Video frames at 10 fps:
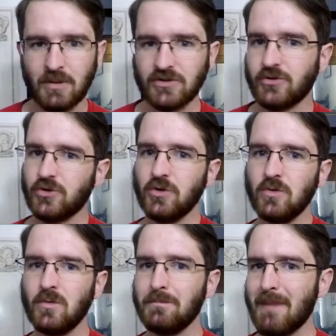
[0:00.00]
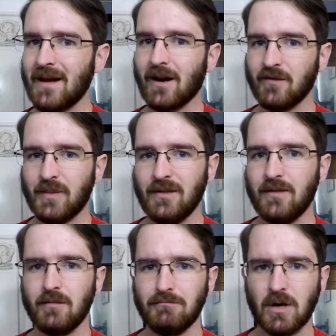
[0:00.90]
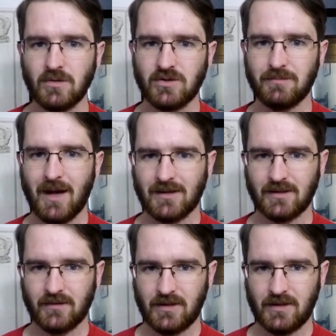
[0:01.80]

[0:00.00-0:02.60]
But Sue may not have been the most massive